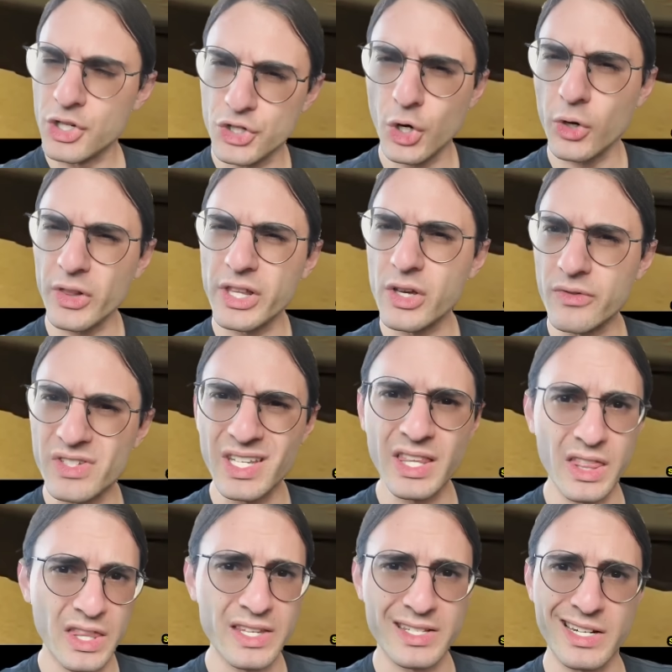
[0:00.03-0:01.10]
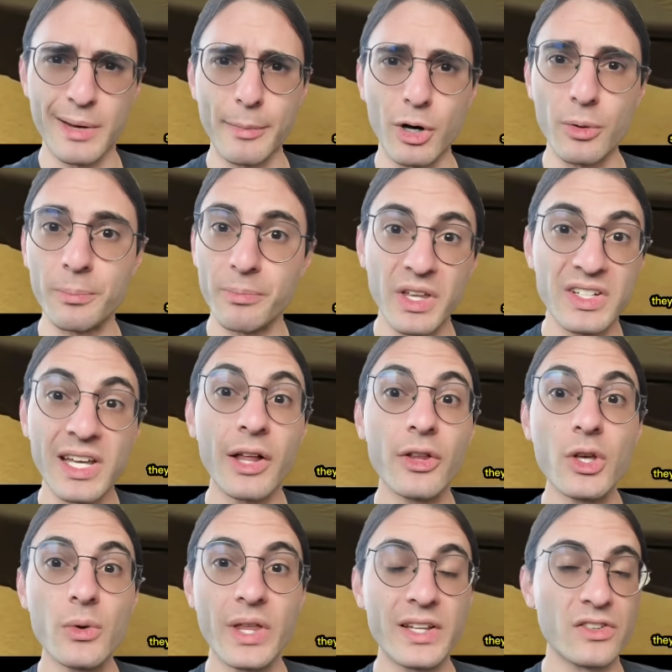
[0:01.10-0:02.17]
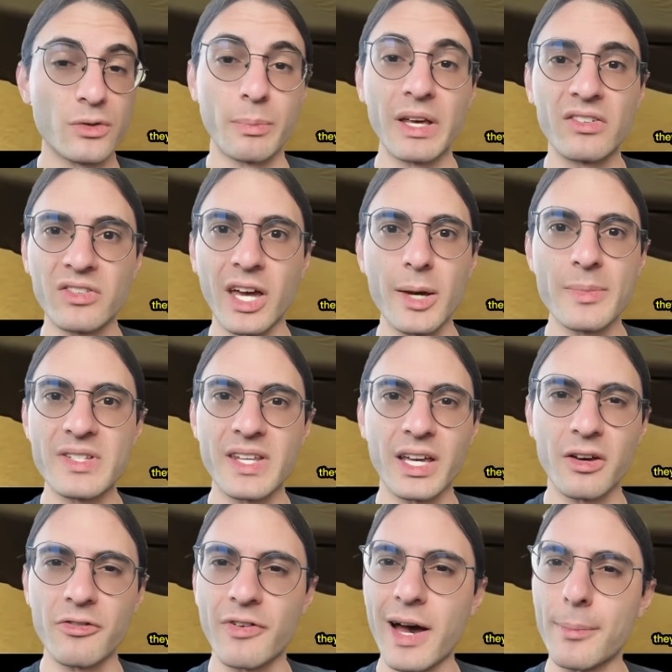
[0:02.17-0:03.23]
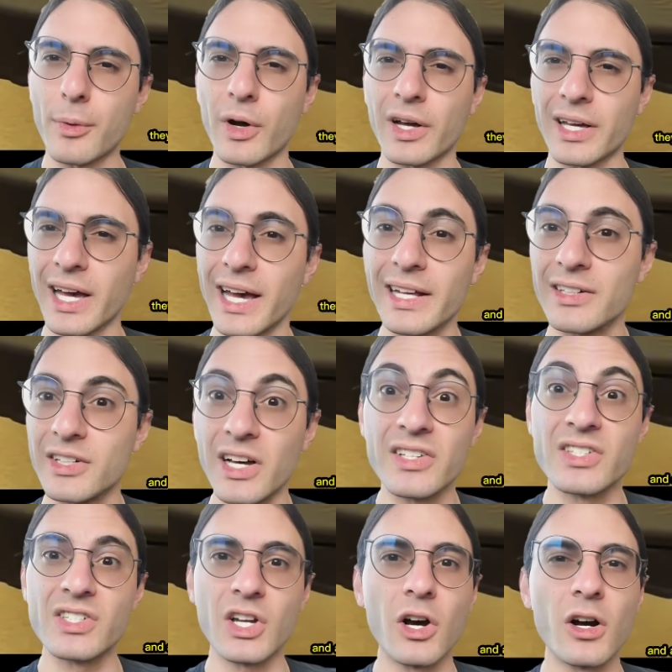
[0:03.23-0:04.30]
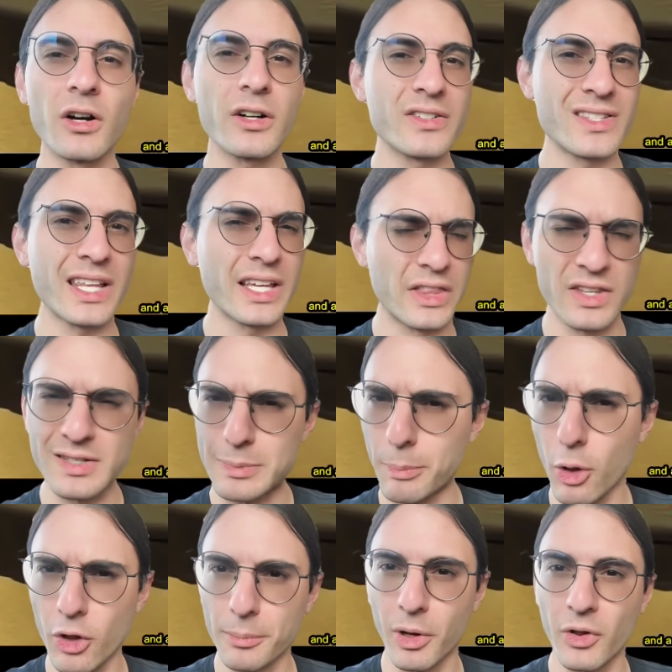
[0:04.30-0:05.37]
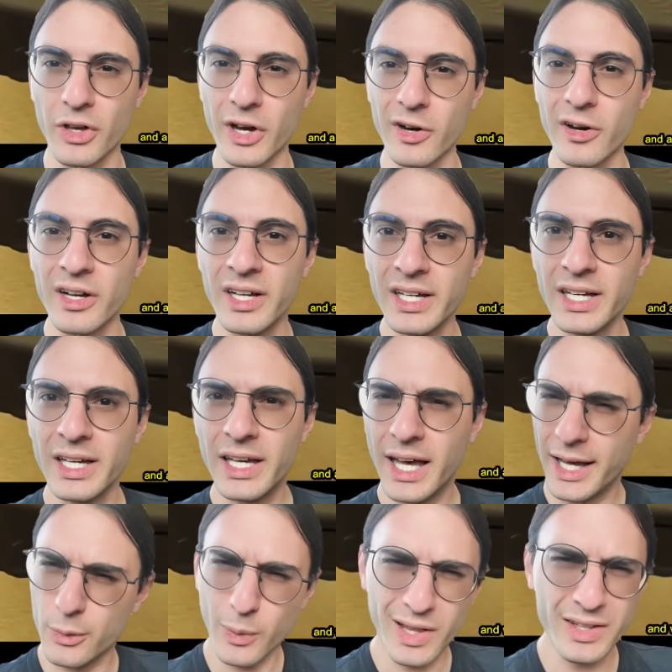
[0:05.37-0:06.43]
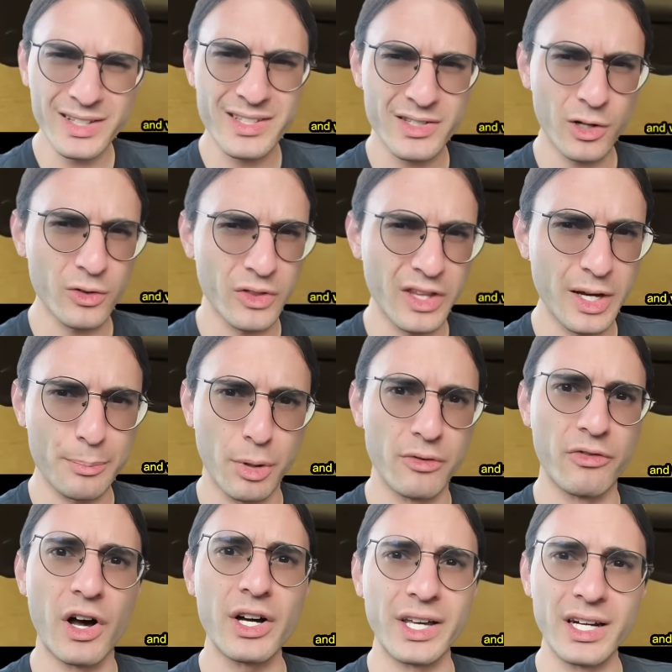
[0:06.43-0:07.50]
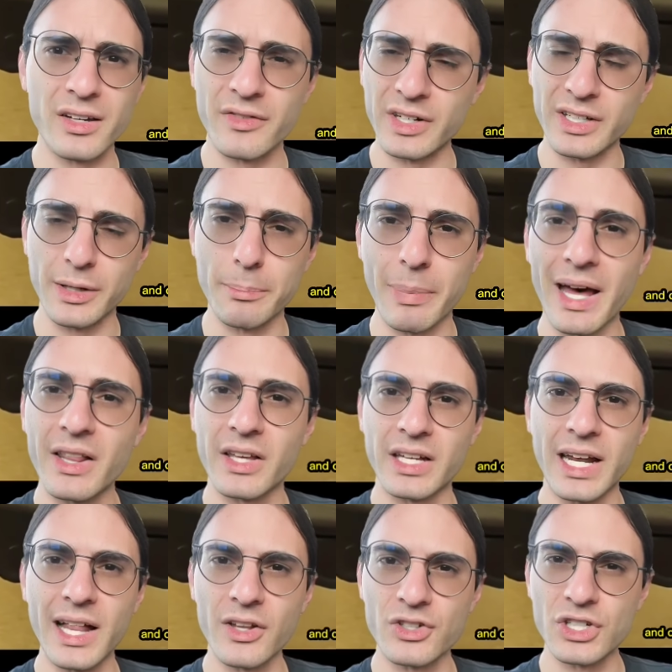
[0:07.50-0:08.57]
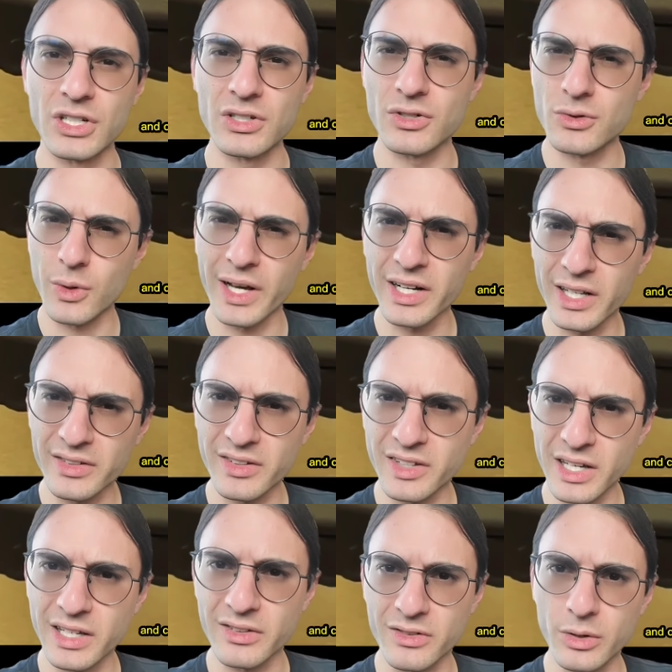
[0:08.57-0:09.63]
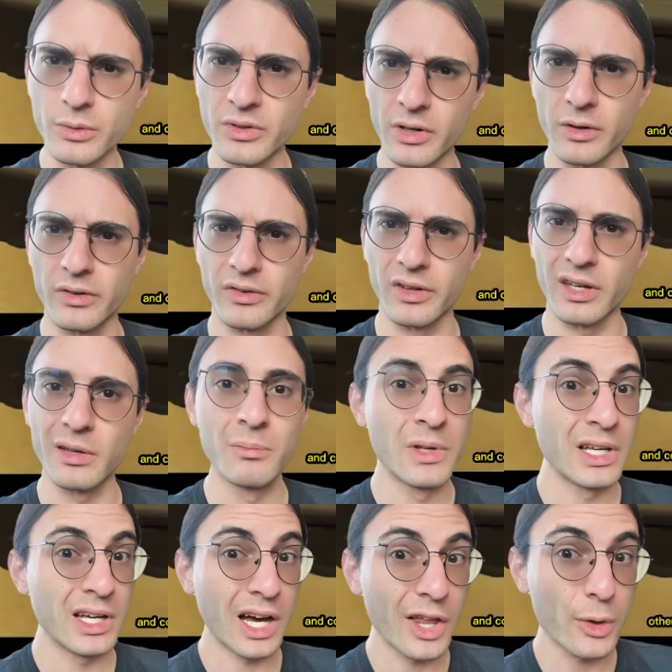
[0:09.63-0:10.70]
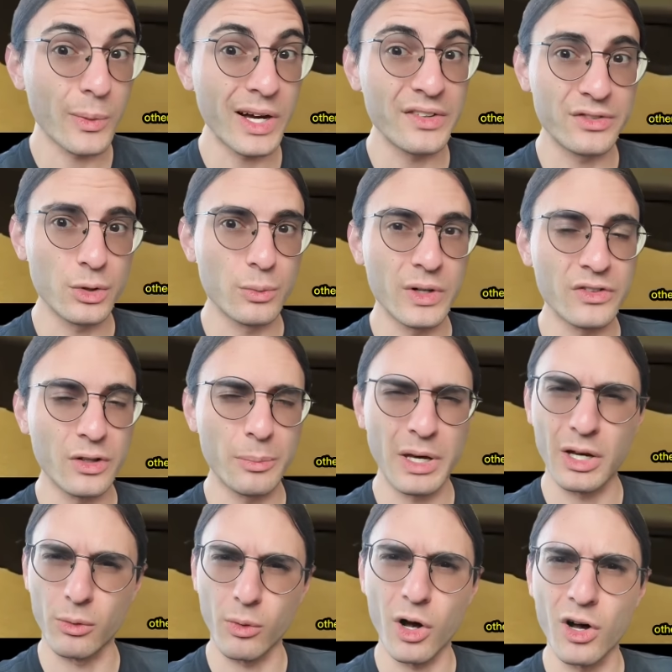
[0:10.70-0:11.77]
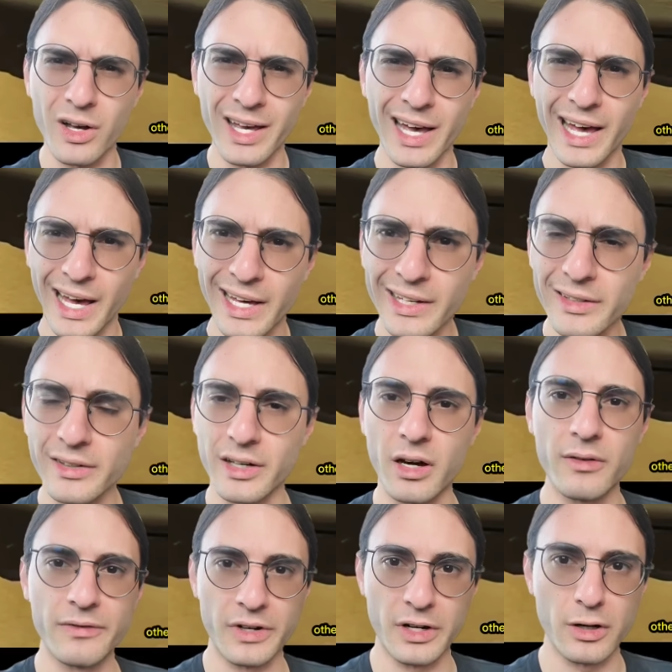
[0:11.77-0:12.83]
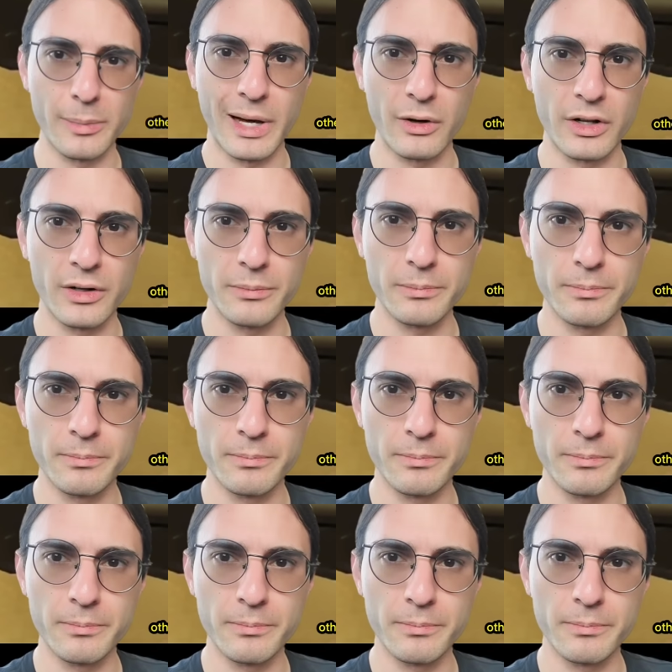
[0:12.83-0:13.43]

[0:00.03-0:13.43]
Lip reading: Surely you've seen this demo. They tell you that space-time is like a fabric, and a star is like this bowling ball here. And while it's certainly a provocative and compelling analogy, try not to take it too seriously. Otherwise, you risk being wrong and confident about it.